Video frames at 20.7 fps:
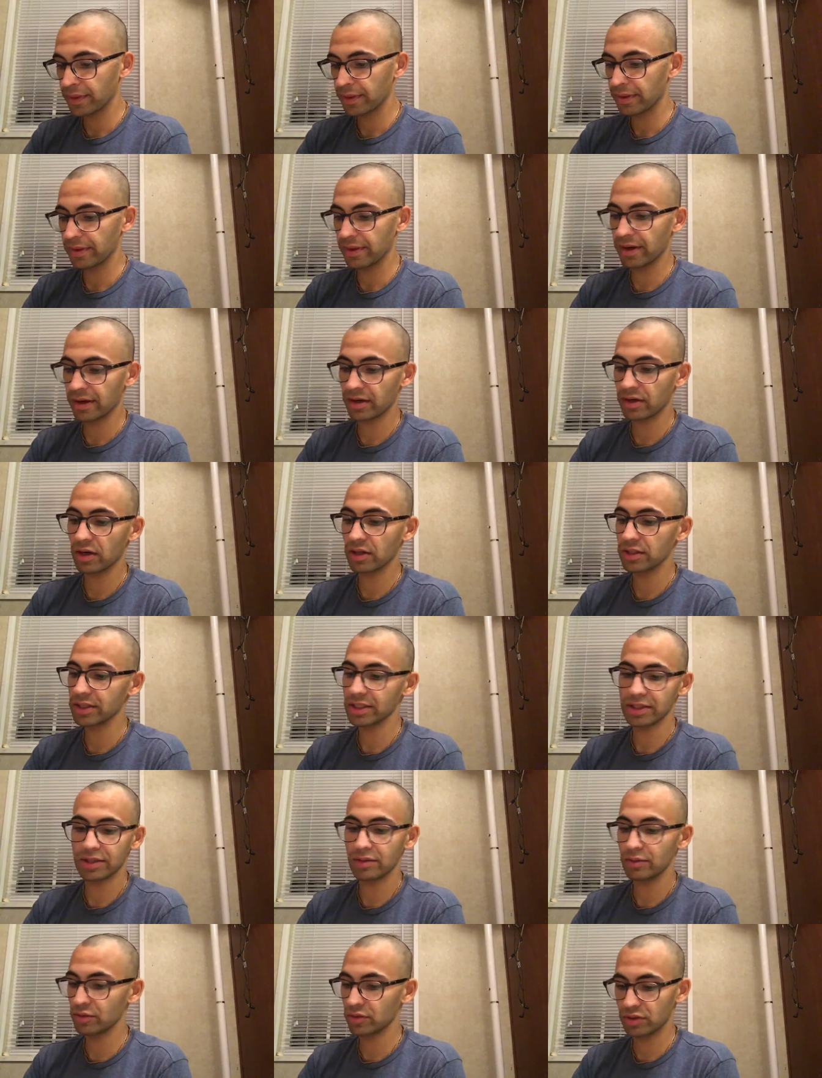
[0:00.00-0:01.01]
their
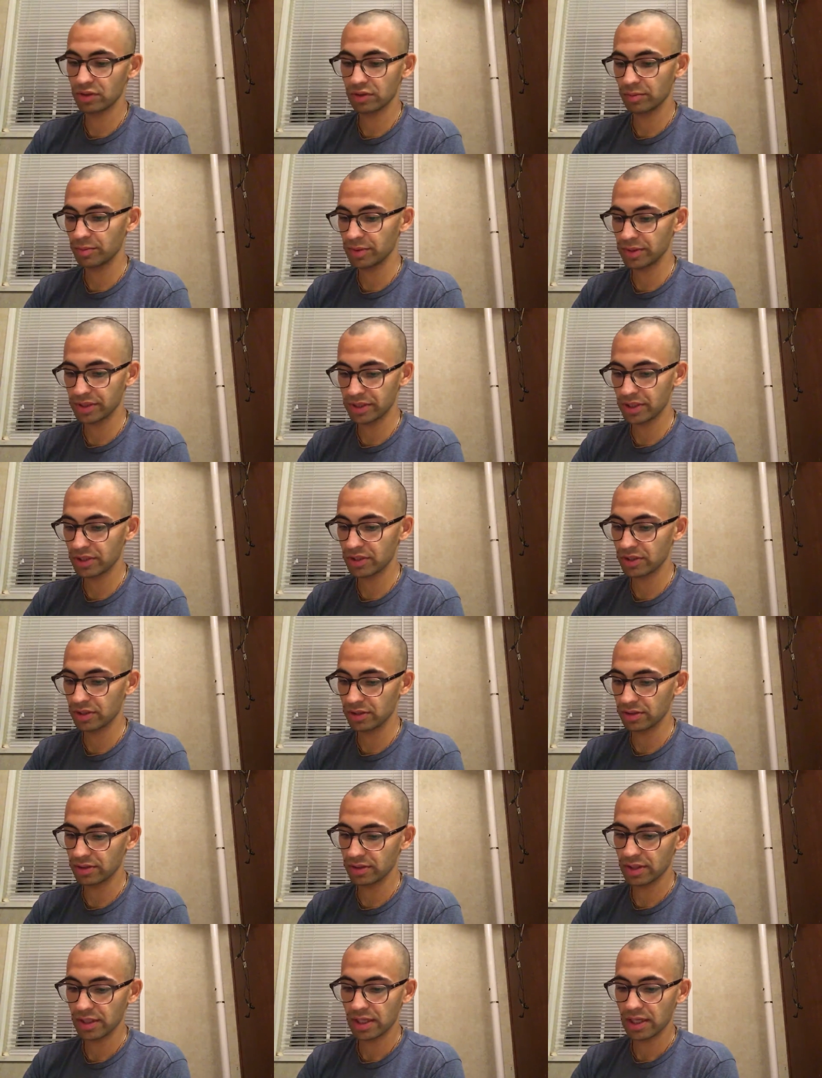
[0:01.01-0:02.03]
constitutional
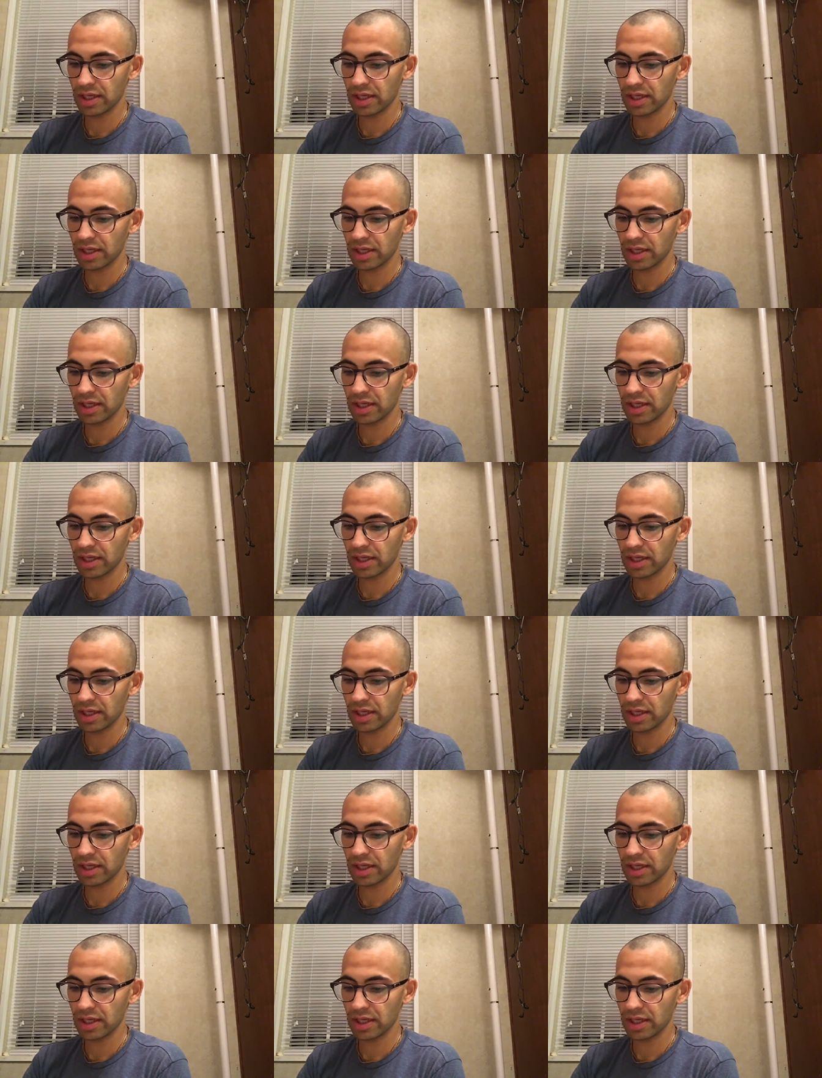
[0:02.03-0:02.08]
position.